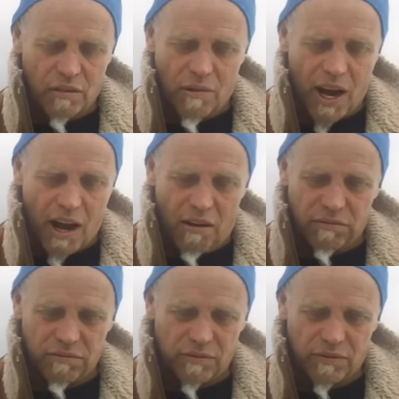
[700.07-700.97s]
Wow.
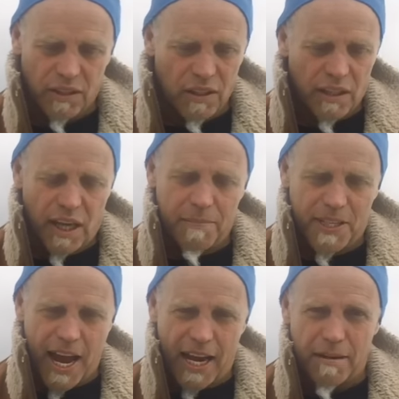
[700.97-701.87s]
Keep
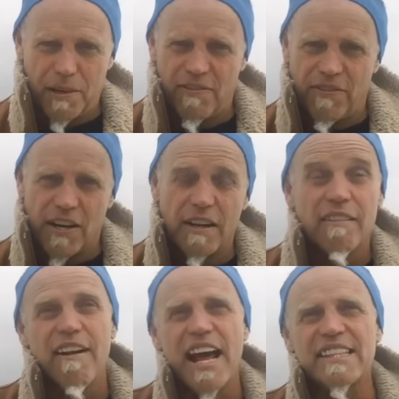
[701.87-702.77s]
attacking me, fucking
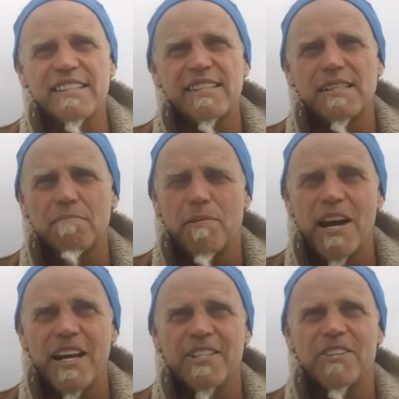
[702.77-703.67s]
rats.
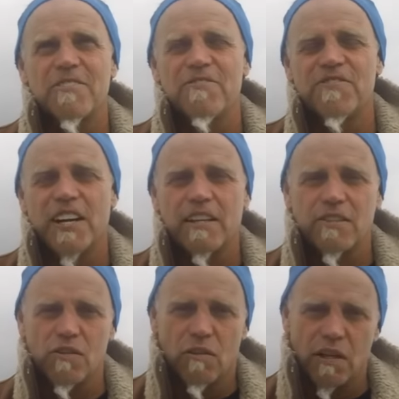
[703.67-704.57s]
Brand your fucking
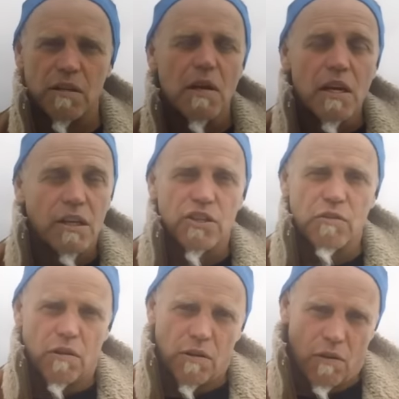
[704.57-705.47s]
cylinders, because
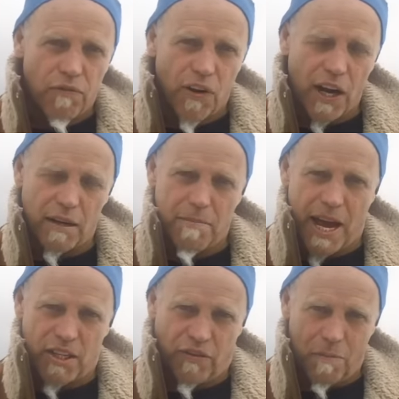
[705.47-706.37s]
you're no fucking
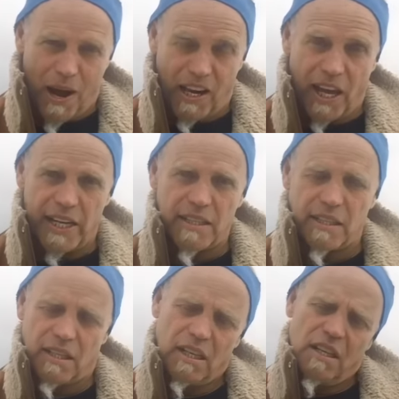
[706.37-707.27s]
match for my
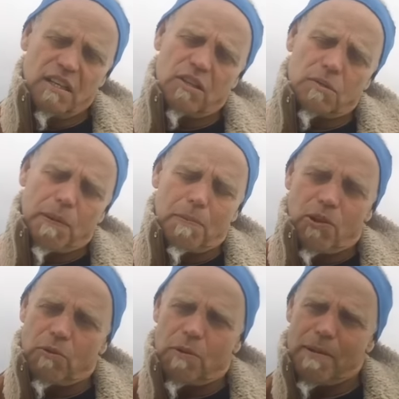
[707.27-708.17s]
light. Those people
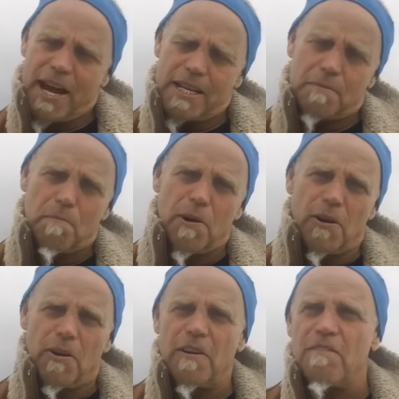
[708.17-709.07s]
that were mass
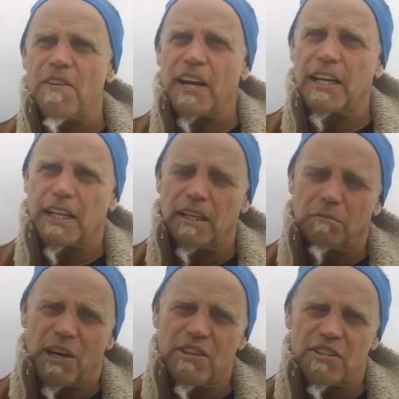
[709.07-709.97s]
murdered and fucking killed
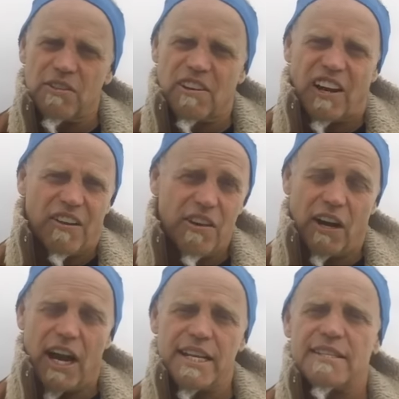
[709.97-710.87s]
by this nuclear car, their
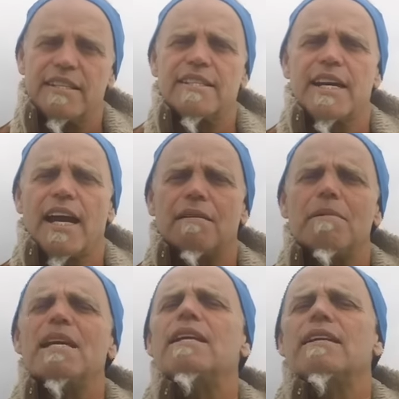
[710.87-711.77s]
light's inside of
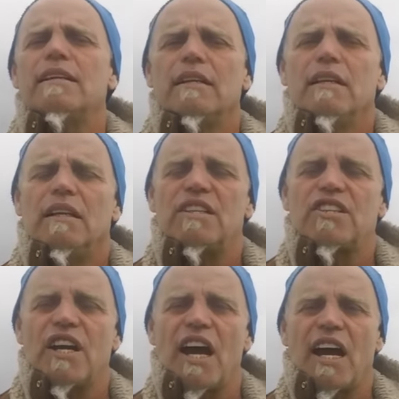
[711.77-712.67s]
me. It
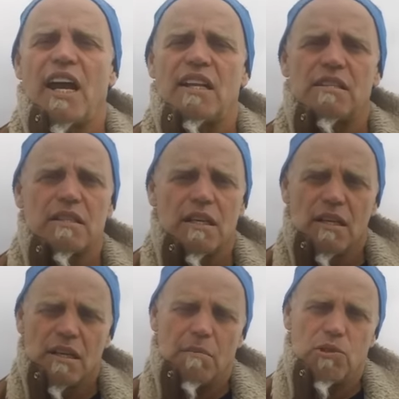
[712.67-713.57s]
shines.
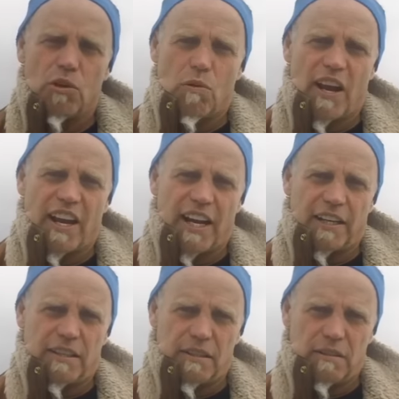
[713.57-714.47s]
I'm doing what I gotta
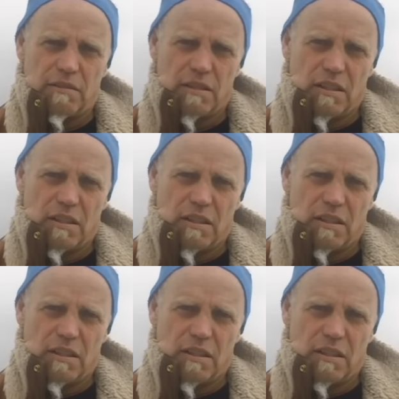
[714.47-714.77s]
do.